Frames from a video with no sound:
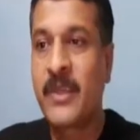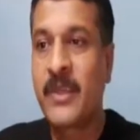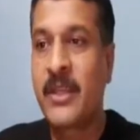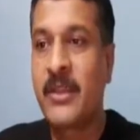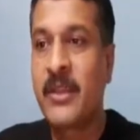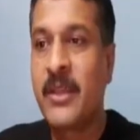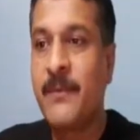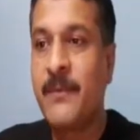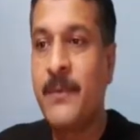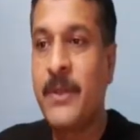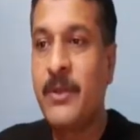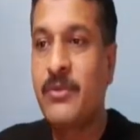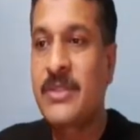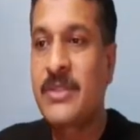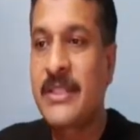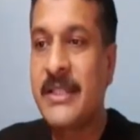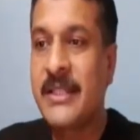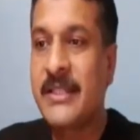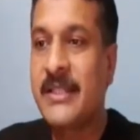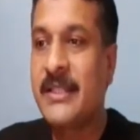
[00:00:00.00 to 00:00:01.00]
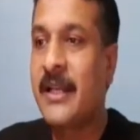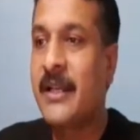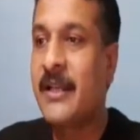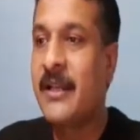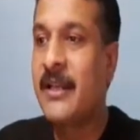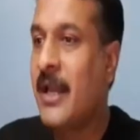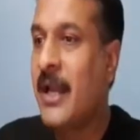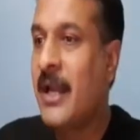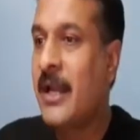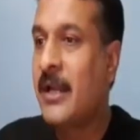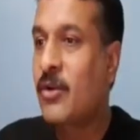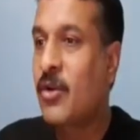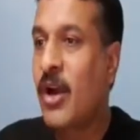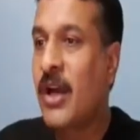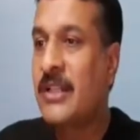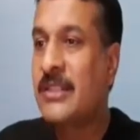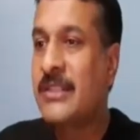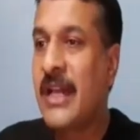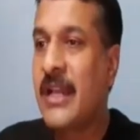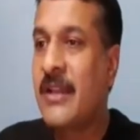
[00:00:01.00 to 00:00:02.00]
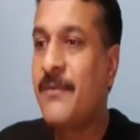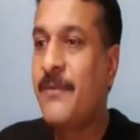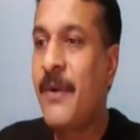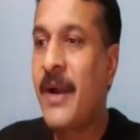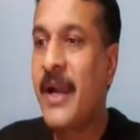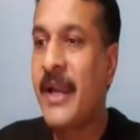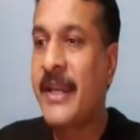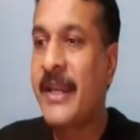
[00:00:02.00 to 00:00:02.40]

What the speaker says: If you see there cos alpha